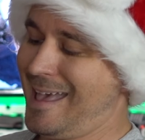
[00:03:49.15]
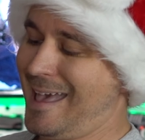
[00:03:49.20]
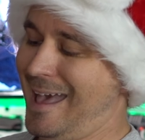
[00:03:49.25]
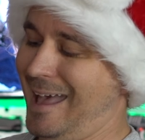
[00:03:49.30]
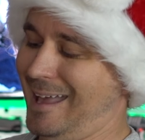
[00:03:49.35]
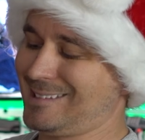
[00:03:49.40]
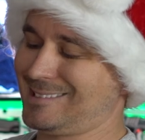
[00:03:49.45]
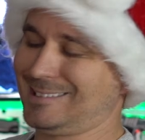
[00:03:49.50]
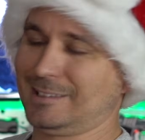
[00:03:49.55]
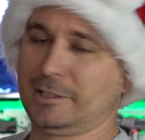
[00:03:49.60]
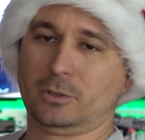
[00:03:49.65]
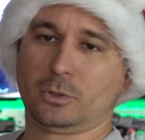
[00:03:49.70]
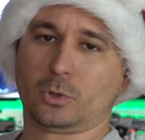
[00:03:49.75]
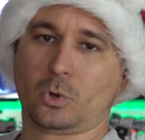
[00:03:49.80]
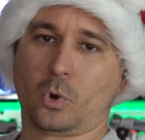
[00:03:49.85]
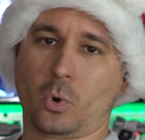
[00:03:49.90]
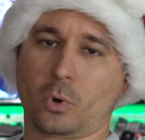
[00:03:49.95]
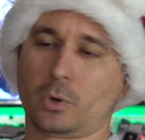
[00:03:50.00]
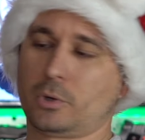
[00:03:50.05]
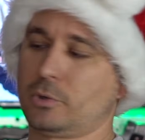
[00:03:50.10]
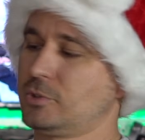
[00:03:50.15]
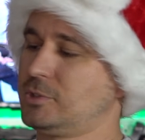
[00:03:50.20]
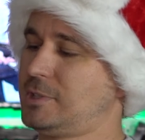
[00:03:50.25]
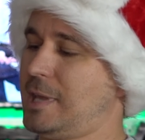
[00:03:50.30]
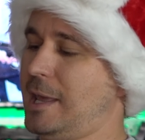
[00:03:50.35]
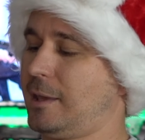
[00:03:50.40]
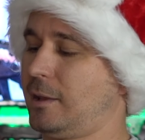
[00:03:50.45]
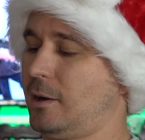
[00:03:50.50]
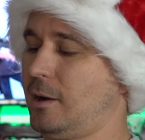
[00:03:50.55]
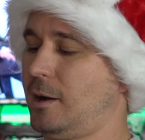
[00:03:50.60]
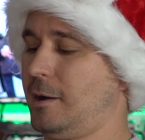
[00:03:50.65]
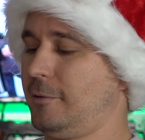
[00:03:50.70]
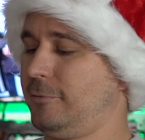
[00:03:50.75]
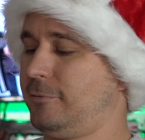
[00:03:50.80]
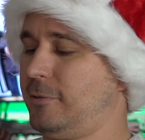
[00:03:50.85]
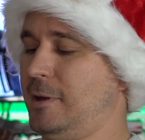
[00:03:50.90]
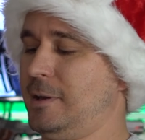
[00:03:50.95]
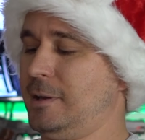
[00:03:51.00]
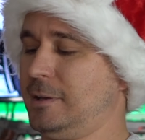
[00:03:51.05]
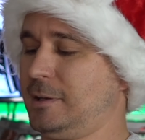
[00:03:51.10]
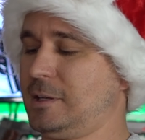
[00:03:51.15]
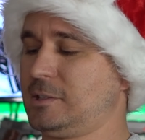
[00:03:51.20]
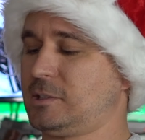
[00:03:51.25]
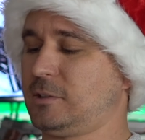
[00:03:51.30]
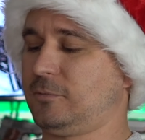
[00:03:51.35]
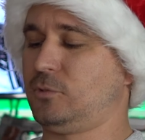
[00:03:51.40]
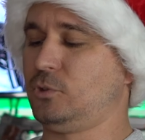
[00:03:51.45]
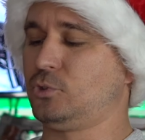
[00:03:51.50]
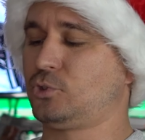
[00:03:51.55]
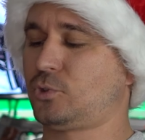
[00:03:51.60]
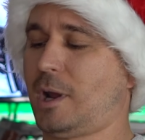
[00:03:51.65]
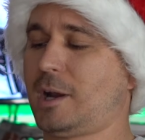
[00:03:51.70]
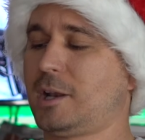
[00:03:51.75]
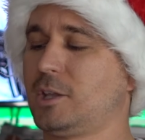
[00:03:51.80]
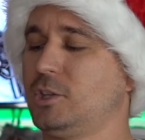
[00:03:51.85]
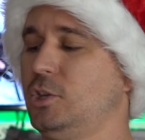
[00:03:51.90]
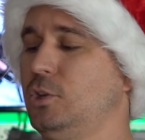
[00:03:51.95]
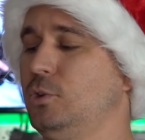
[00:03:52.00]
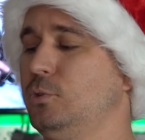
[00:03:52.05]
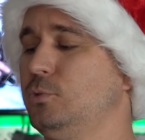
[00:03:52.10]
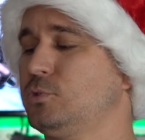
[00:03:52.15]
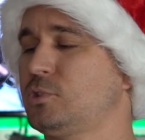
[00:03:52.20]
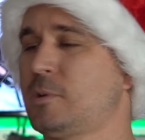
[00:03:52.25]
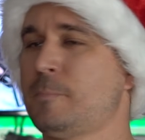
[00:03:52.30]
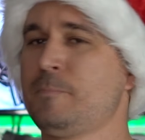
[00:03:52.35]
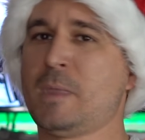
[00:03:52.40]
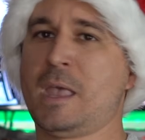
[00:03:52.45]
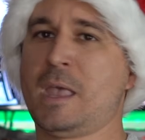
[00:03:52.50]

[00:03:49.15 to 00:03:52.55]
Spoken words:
has little corners taken off, because if you try to use